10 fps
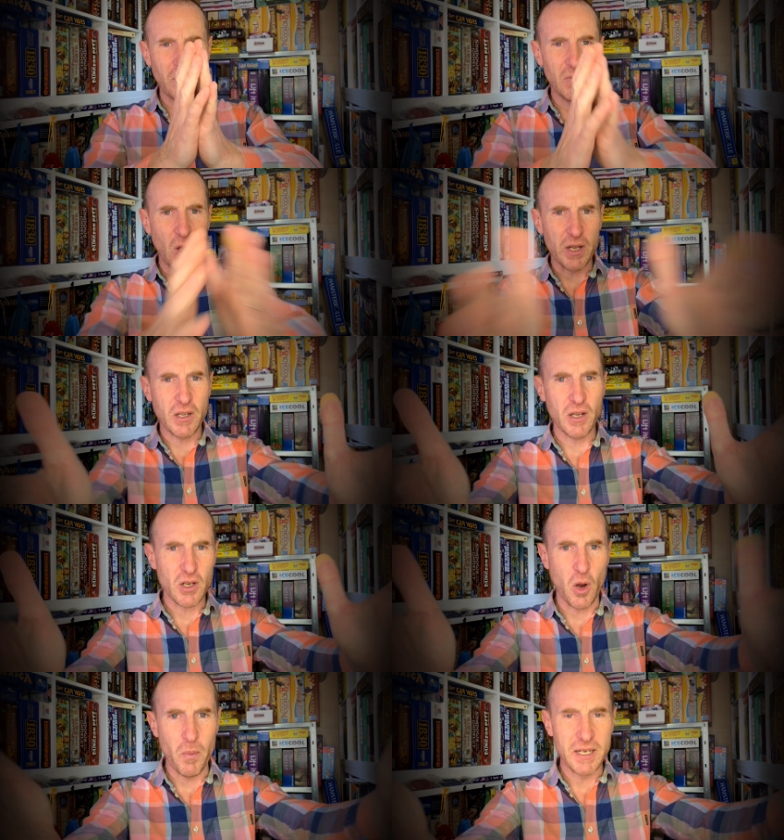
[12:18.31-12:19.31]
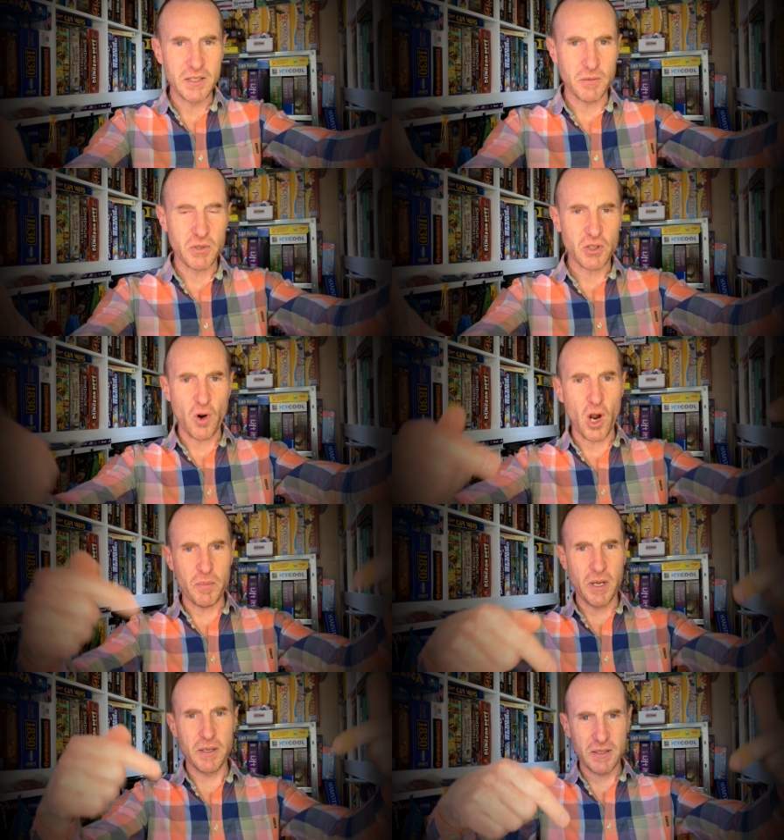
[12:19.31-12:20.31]
Like, comment,
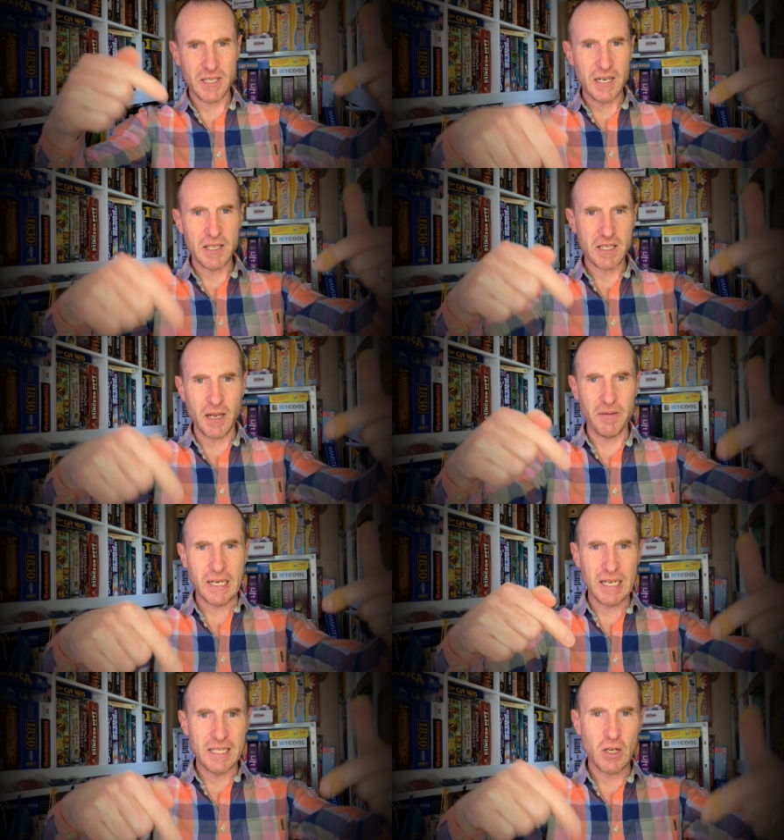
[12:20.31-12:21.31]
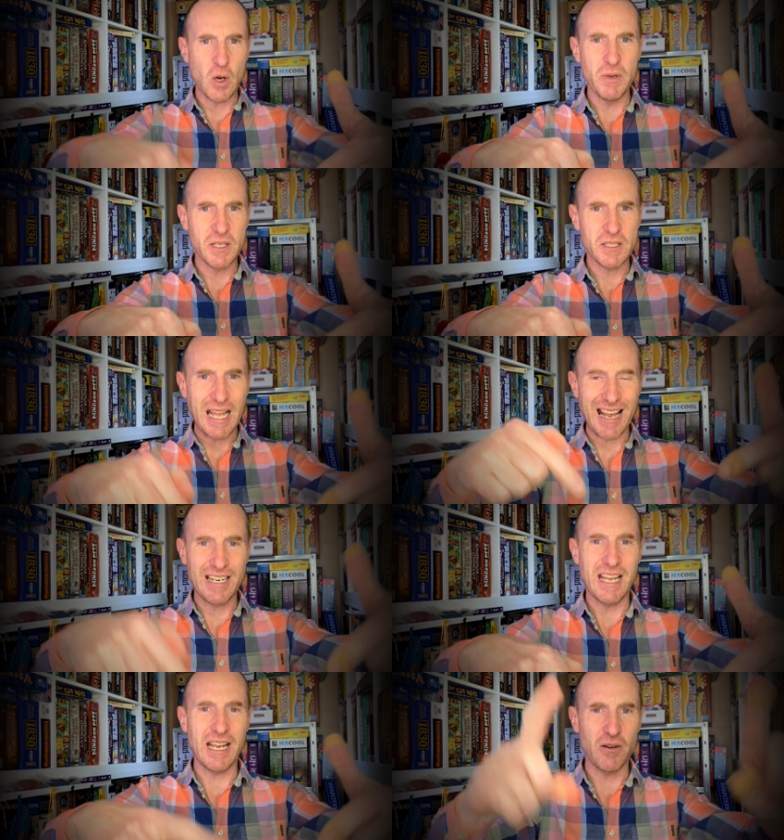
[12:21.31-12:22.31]
subscribe, tell us something in the comments down
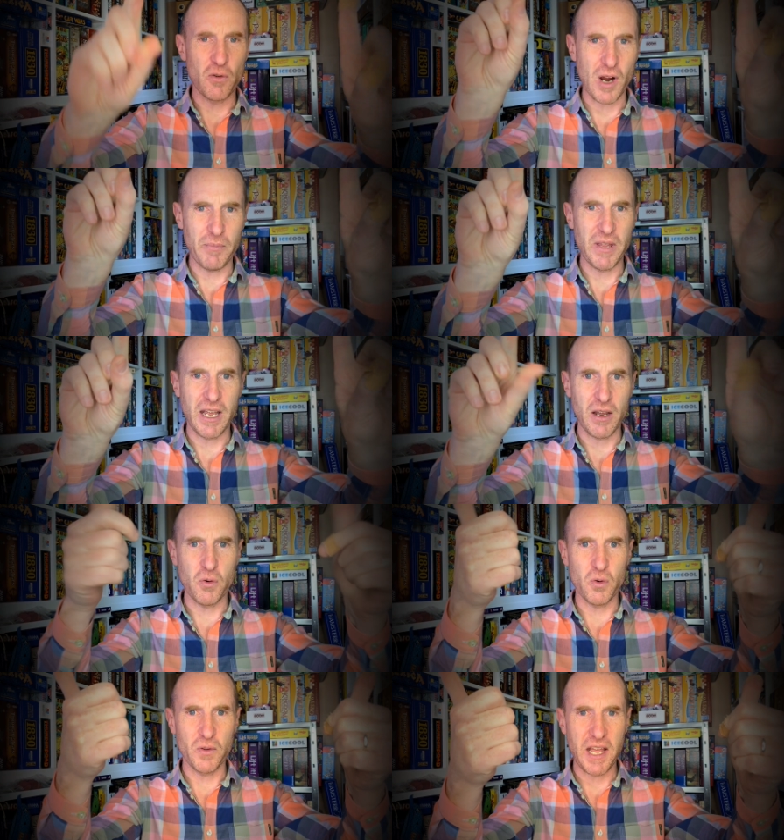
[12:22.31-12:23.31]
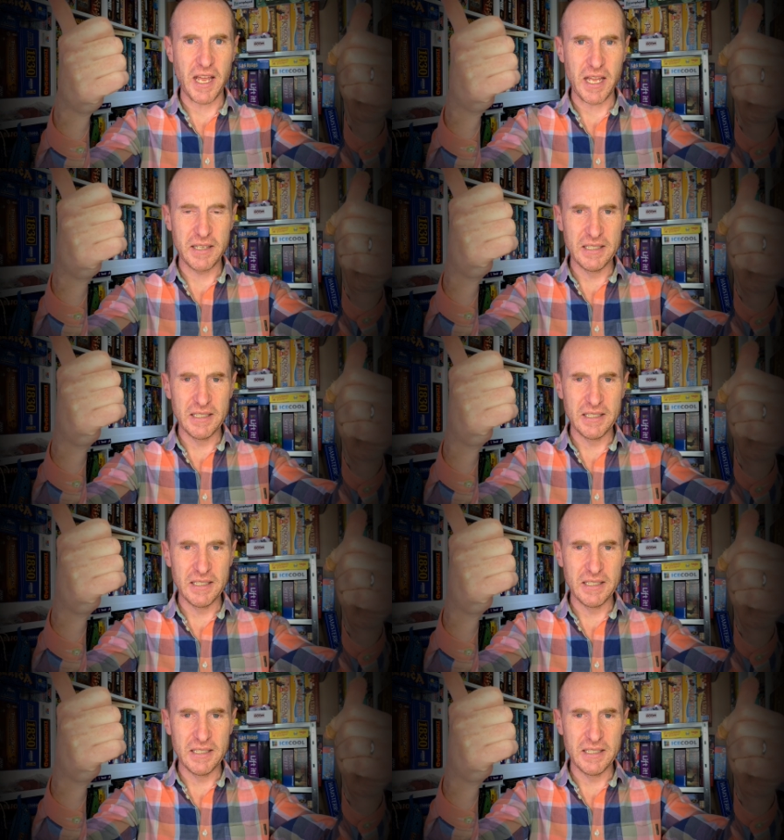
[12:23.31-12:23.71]
there or up there or there,